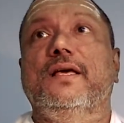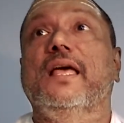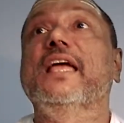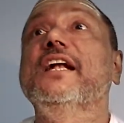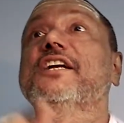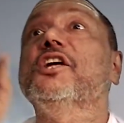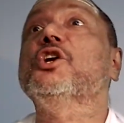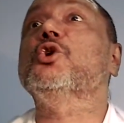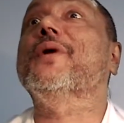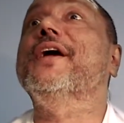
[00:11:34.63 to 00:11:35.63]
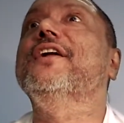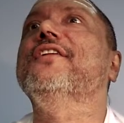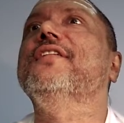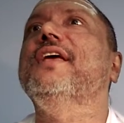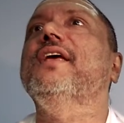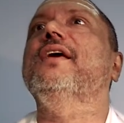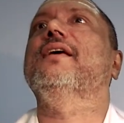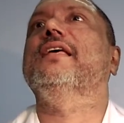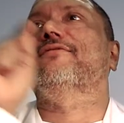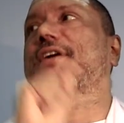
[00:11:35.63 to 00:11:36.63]
intertwined in the
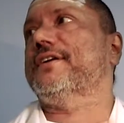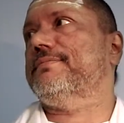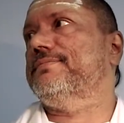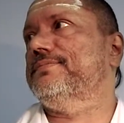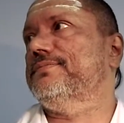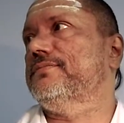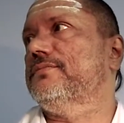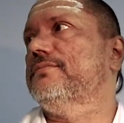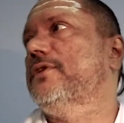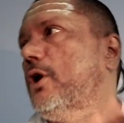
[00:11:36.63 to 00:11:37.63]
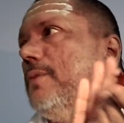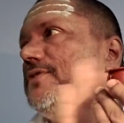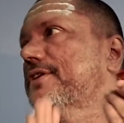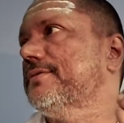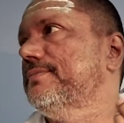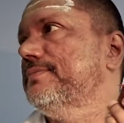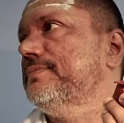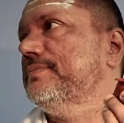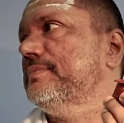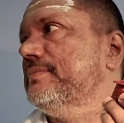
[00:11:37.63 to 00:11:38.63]
effect, the object.
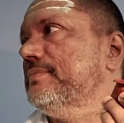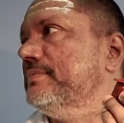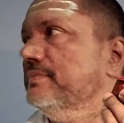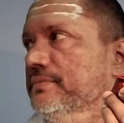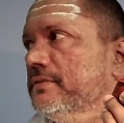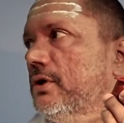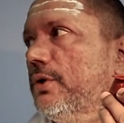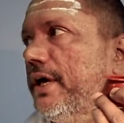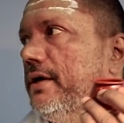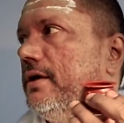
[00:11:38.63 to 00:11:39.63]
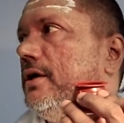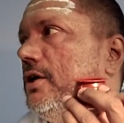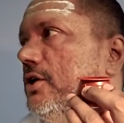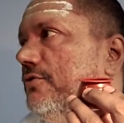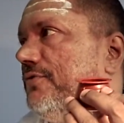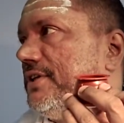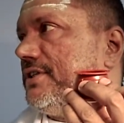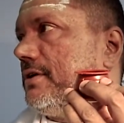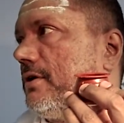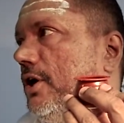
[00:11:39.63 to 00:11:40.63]
Okay,
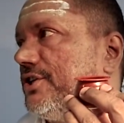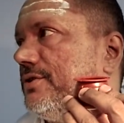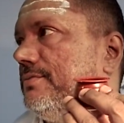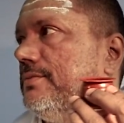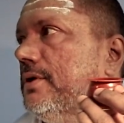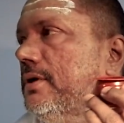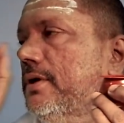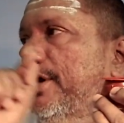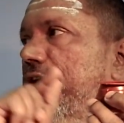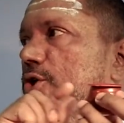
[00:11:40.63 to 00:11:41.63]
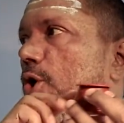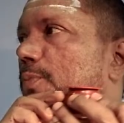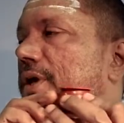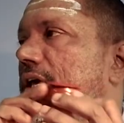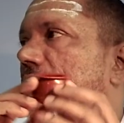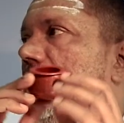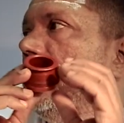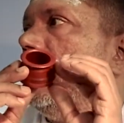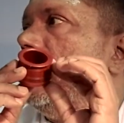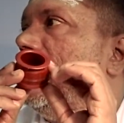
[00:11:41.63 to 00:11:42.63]
first clause, it should be
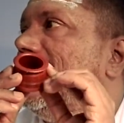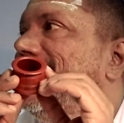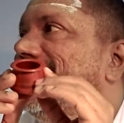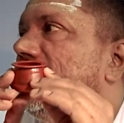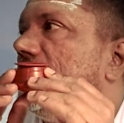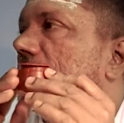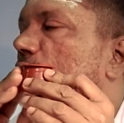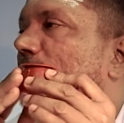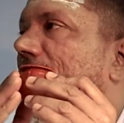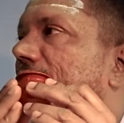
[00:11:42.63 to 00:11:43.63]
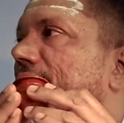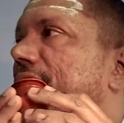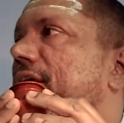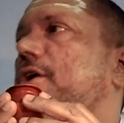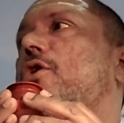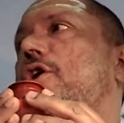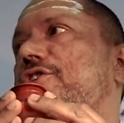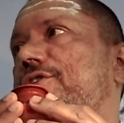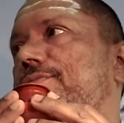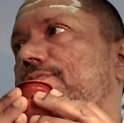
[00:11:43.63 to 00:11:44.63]
intertwined in the
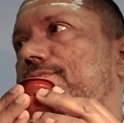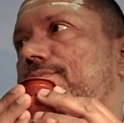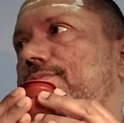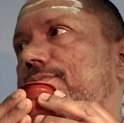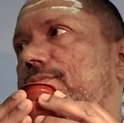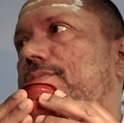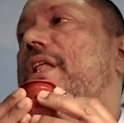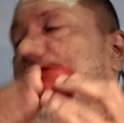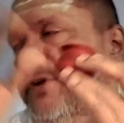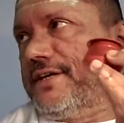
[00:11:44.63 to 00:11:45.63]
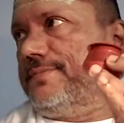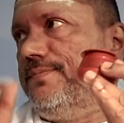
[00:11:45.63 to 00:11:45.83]
cause, the effect.